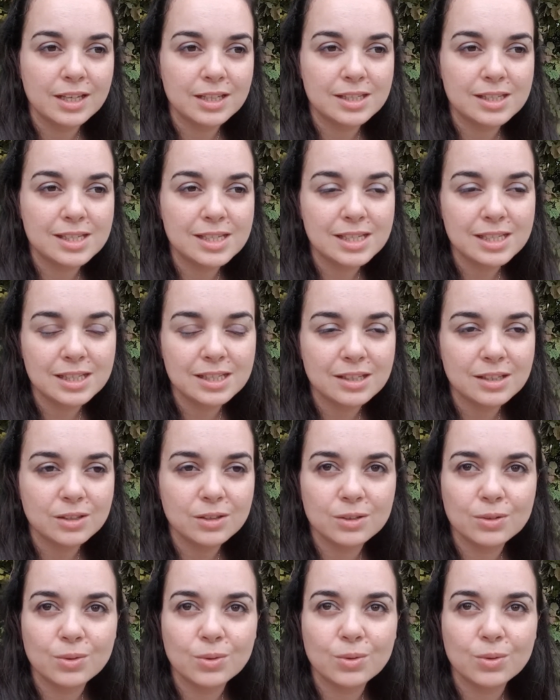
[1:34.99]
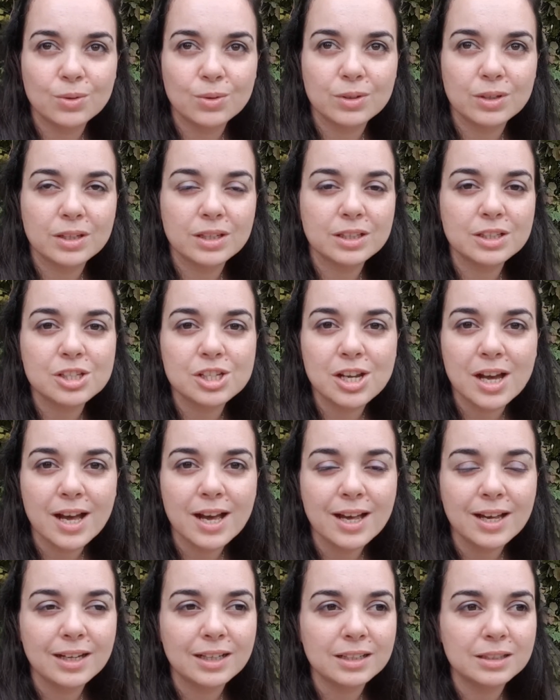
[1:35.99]
a teen or a
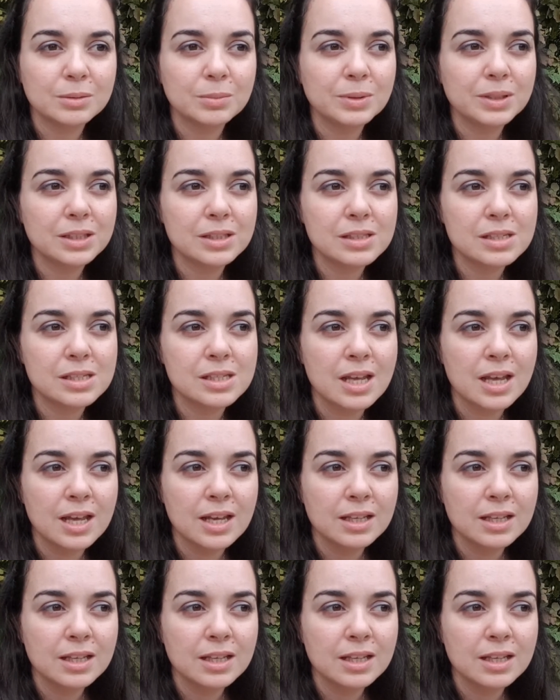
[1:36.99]
child, because